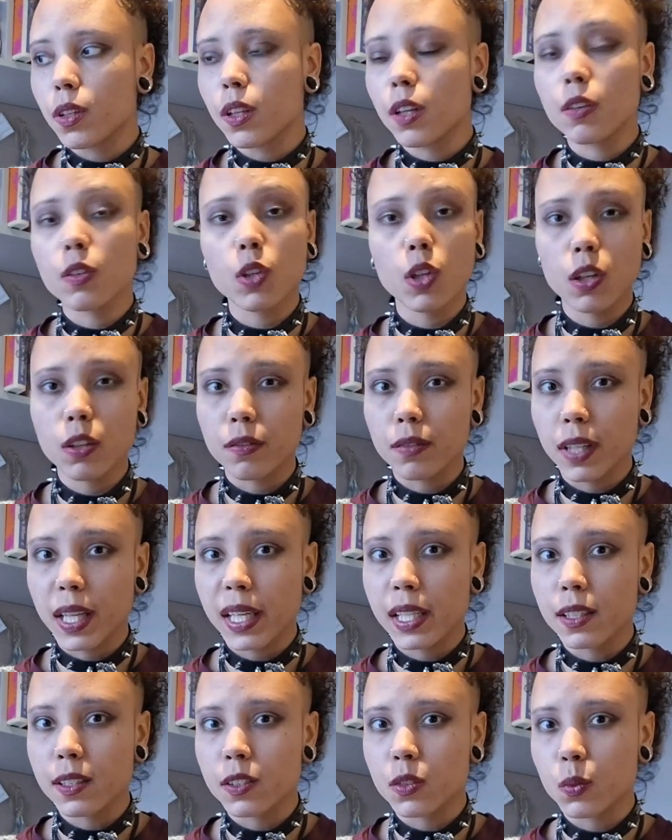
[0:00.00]
There are a lot of
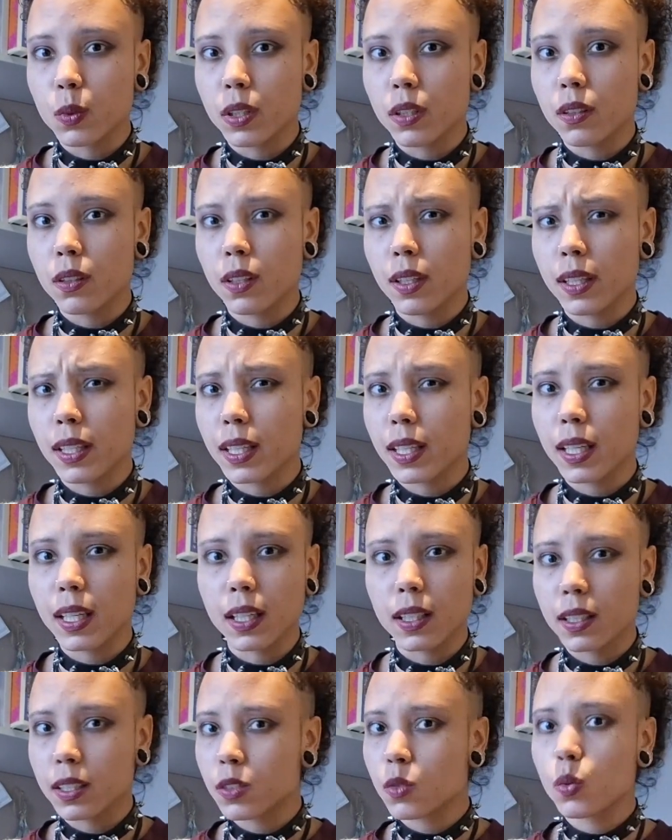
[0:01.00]
layers with like
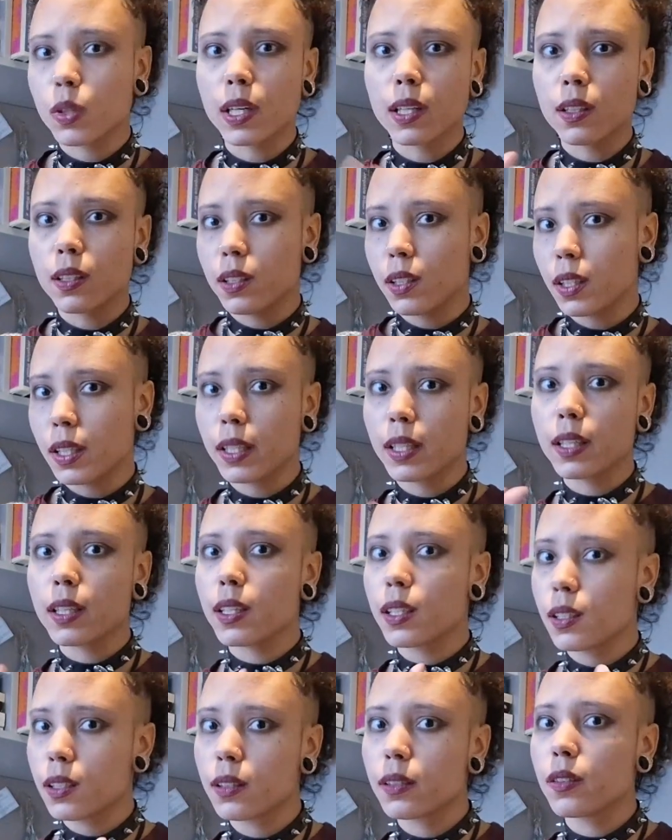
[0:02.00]
English weather. Like